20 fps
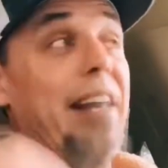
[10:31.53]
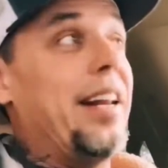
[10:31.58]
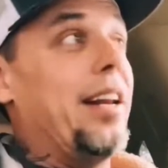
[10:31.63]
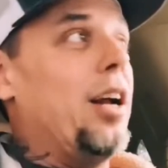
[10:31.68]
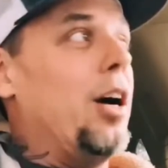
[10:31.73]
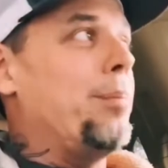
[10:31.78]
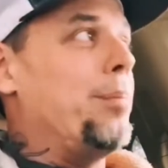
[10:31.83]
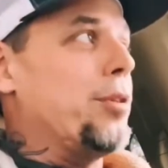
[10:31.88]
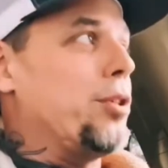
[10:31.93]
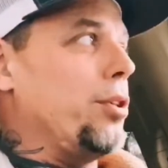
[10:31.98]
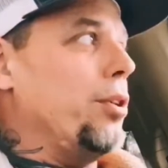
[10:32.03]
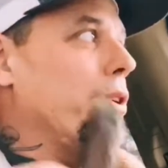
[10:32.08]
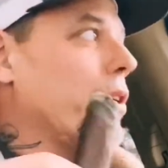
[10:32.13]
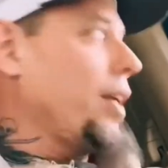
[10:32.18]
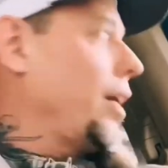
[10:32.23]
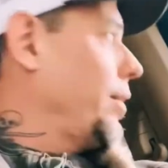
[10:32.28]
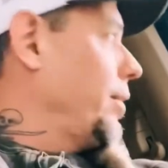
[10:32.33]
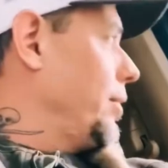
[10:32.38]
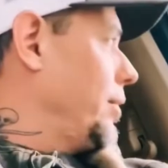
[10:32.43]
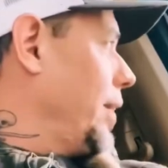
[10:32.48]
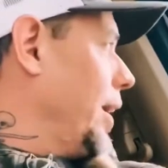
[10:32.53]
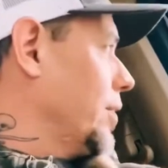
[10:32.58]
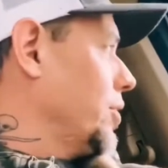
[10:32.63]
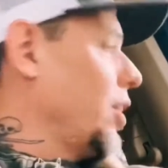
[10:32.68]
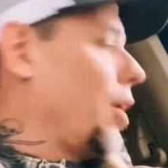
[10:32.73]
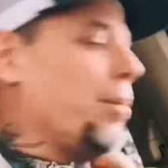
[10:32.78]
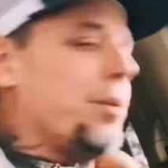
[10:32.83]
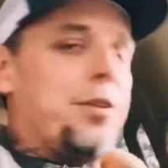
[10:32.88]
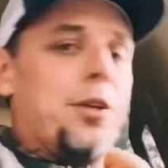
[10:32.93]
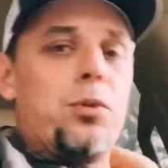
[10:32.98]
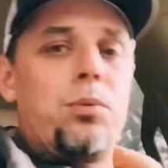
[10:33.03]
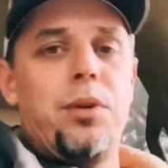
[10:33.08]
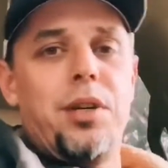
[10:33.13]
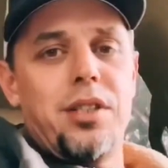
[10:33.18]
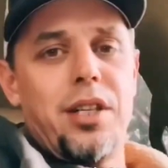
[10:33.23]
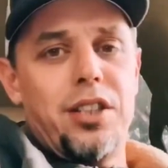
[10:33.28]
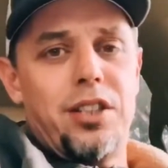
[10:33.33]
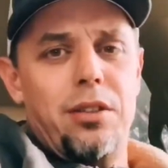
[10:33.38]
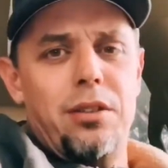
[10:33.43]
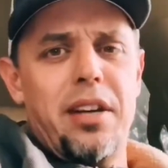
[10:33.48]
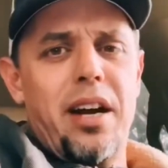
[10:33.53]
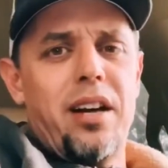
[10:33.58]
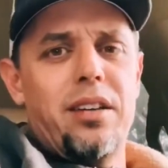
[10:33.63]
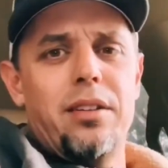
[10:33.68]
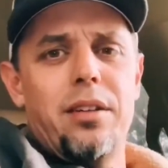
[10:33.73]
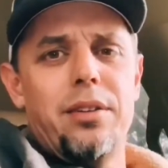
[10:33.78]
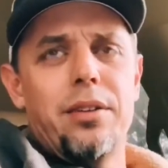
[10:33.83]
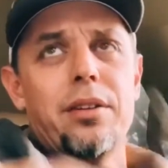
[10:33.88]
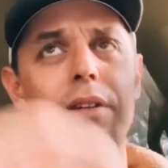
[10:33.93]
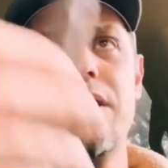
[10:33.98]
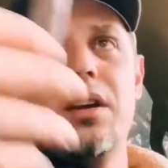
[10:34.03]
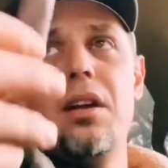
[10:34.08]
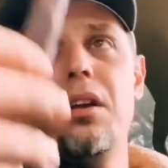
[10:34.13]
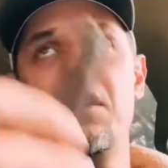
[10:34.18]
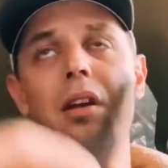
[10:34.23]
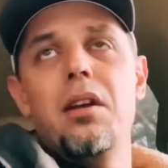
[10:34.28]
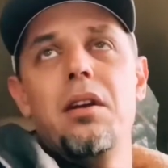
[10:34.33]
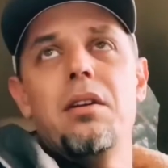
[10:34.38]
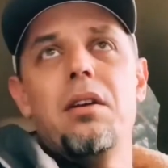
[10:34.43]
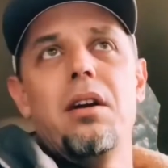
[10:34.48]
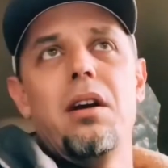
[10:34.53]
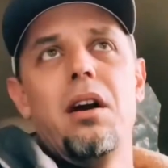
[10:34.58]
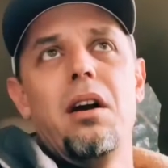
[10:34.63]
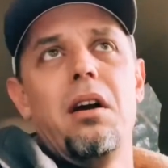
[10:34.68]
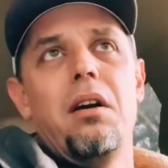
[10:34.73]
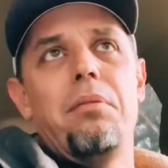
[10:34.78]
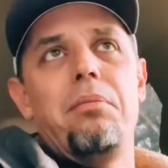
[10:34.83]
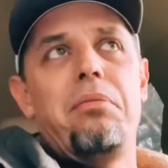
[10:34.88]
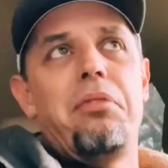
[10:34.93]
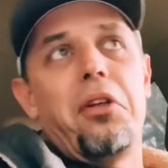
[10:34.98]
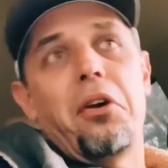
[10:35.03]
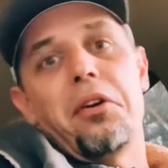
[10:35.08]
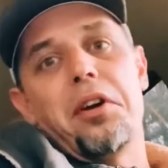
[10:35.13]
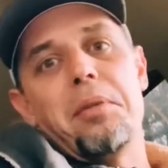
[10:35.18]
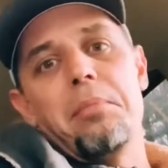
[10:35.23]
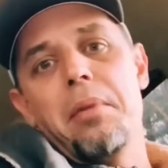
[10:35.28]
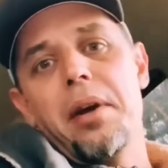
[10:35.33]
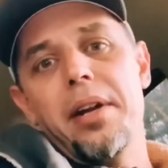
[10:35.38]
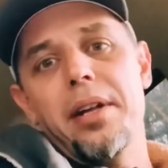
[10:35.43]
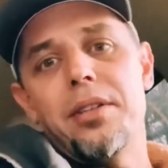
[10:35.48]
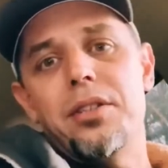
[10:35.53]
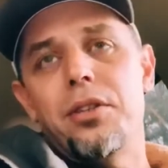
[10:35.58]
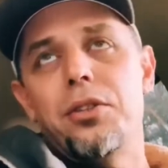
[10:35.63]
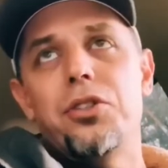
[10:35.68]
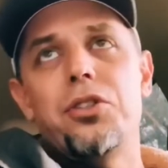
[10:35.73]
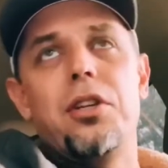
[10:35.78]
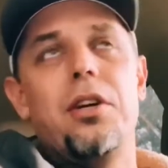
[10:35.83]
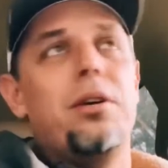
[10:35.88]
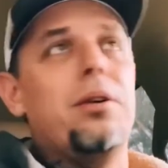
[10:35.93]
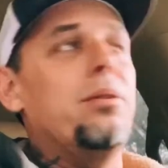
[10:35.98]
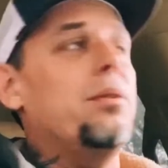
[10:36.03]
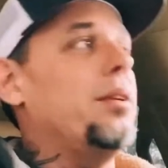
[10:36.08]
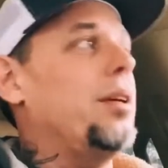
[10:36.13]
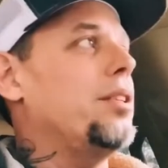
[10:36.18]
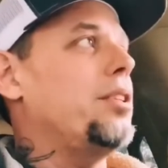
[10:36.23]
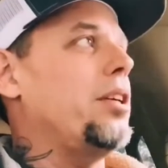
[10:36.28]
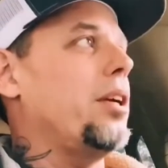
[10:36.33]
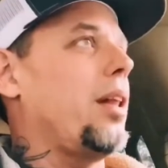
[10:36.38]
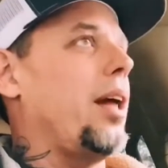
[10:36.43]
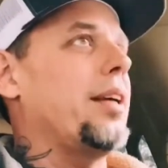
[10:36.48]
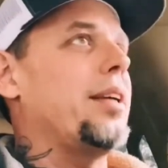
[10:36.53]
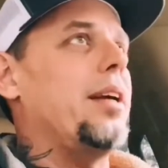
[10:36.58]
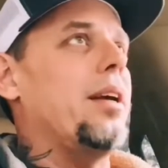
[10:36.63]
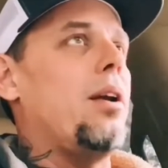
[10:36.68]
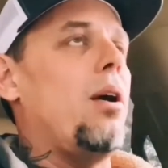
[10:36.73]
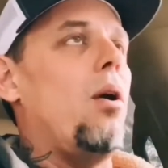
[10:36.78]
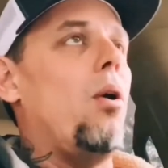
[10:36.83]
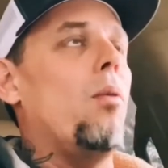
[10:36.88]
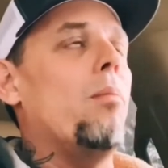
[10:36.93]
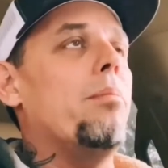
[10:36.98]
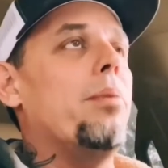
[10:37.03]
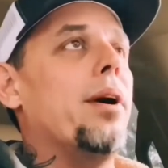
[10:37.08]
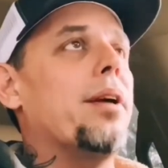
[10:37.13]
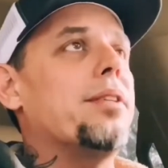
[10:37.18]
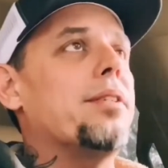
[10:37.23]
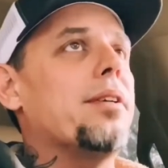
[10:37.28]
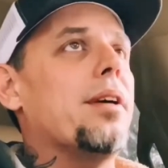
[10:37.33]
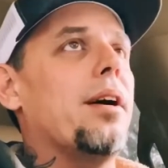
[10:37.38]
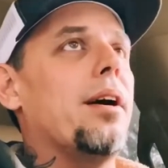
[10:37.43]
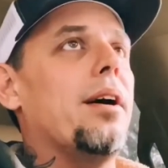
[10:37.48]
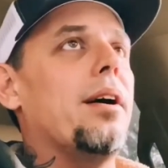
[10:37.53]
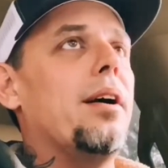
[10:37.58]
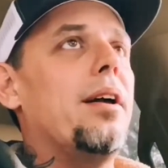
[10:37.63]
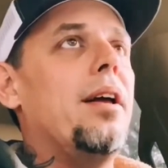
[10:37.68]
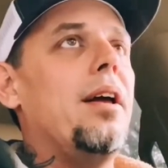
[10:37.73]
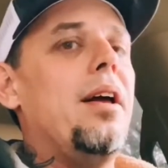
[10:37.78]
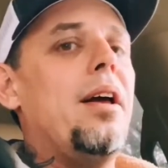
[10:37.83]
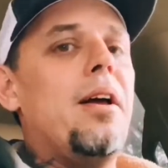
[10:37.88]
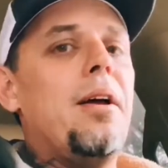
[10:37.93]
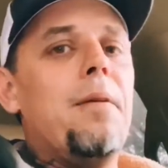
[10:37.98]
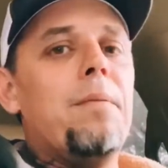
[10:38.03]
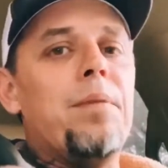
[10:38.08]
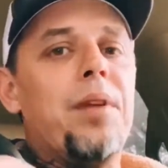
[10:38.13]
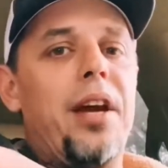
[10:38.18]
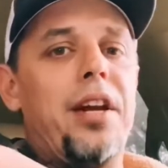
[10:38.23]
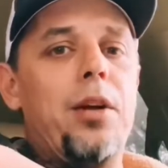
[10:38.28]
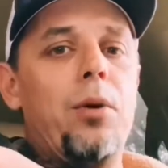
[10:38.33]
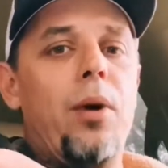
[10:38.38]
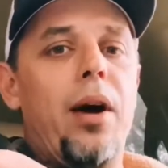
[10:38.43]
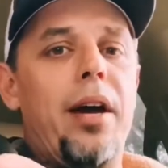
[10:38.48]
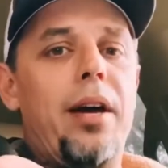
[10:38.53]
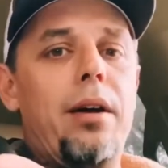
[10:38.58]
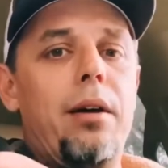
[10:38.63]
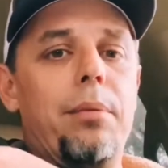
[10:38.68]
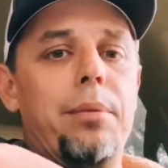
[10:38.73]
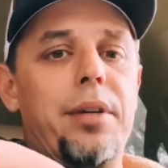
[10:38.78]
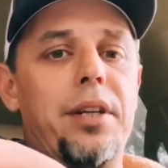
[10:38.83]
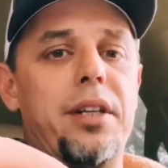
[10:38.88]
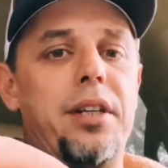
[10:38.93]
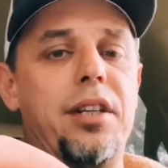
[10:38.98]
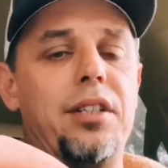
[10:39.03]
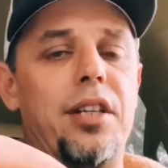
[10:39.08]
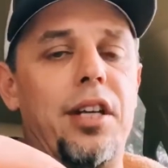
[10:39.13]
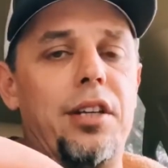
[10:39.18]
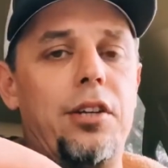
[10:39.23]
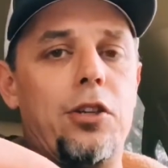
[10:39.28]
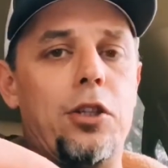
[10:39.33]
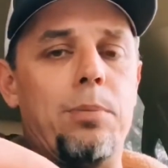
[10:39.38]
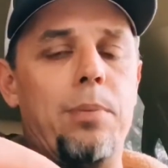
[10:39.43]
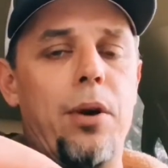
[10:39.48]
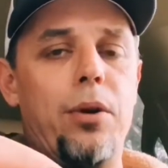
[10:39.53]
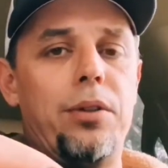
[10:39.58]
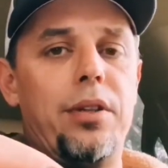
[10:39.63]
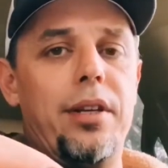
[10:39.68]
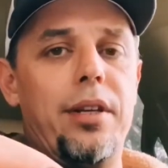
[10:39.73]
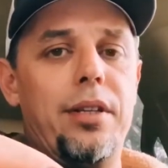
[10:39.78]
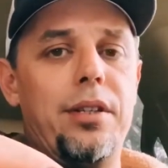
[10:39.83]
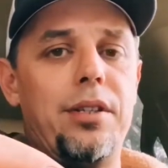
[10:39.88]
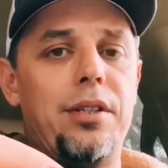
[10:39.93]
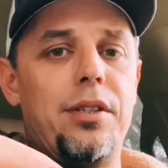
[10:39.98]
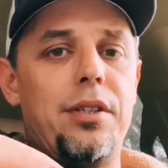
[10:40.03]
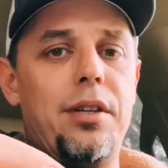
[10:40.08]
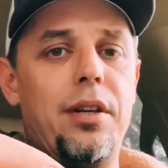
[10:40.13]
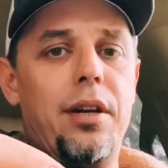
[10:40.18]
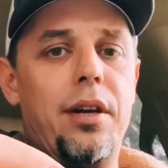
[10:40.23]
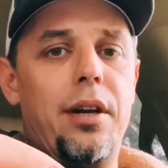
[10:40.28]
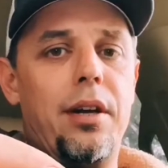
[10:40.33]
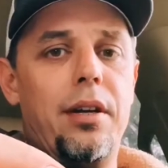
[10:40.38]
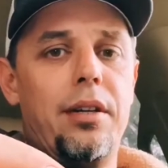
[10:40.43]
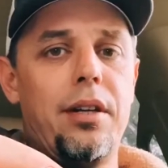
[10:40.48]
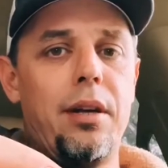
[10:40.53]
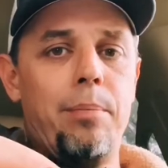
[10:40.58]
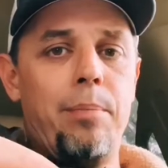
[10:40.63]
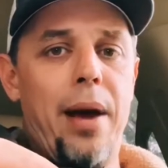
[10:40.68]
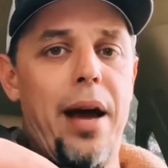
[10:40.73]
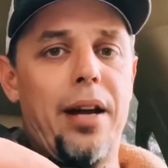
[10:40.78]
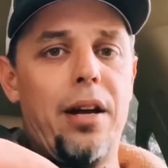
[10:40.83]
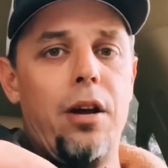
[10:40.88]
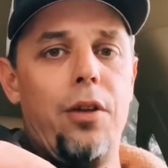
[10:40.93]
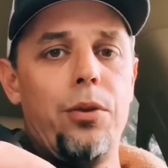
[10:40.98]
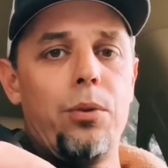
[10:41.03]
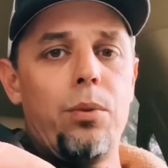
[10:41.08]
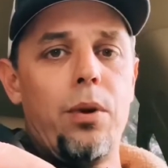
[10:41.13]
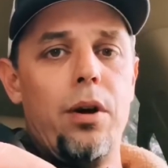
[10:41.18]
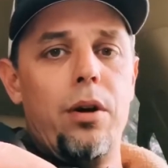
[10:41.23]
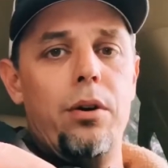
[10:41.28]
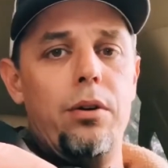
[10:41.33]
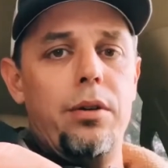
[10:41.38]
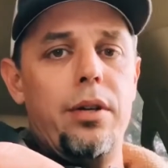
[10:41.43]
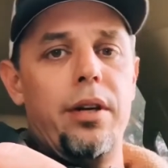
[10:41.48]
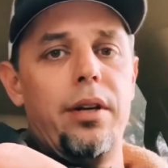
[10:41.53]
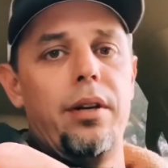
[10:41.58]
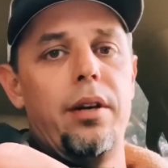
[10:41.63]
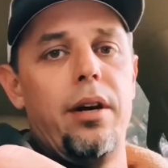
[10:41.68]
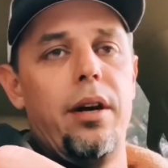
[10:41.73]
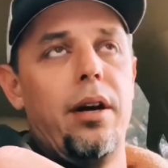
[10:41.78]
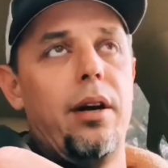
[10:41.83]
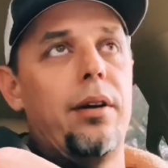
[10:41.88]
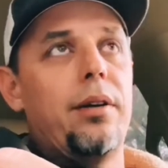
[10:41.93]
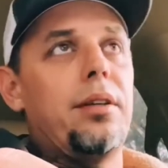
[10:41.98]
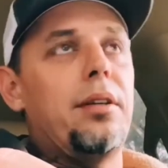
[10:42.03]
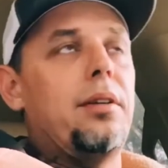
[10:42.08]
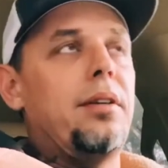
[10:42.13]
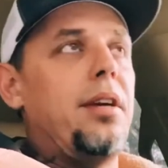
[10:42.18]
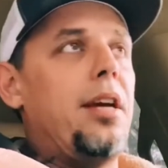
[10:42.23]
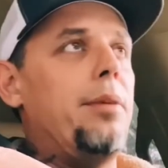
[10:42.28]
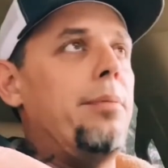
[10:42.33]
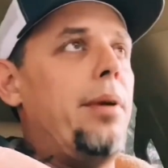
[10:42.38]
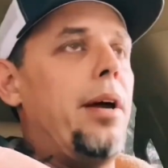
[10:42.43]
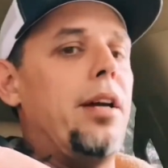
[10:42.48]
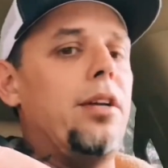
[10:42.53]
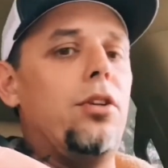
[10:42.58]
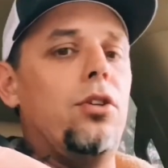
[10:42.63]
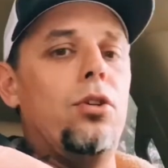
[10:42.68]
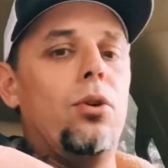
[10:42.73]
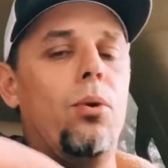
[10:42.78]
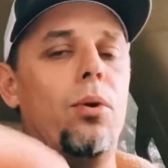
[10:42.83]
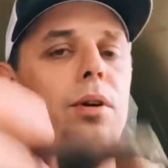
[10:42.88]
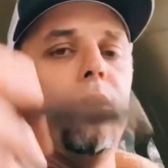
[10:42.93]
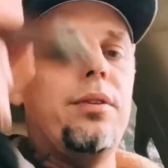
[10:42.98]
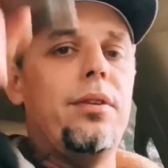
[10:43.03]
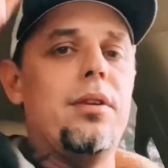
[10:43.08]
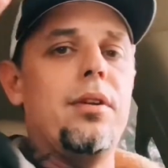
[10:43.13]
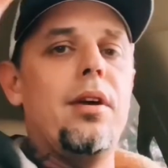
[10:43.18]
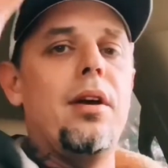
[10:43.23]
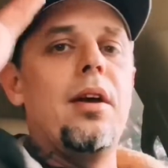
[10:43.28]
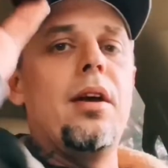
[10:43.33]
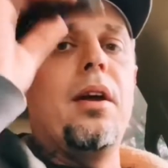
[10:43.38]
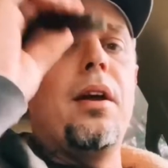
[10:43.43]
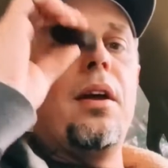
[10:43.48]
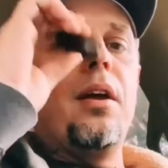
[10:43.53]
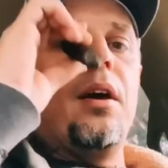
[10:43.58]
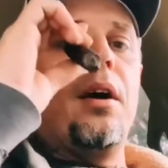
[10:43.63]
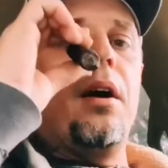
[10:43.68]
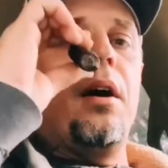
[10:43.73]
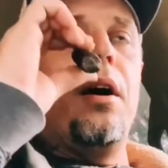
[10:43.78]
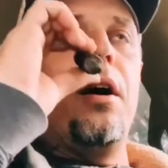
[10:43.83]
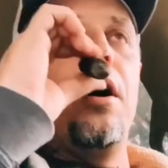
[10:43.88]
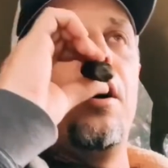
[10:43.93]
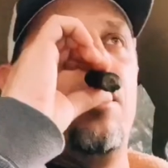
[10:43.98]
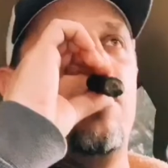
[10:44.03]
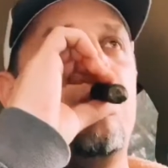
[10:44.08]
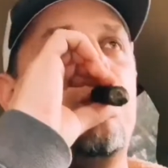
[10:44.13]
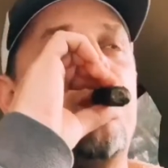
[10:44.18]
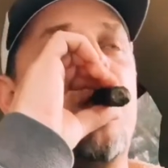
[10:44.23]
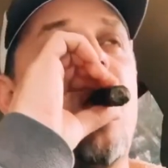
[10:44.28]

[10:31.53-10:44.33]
it up as soon as I got done with this one, because I still got another 30 minutes or so until I get home. But anyway, I'm going to continue to smoke this, get back on the road, and keep heading north. One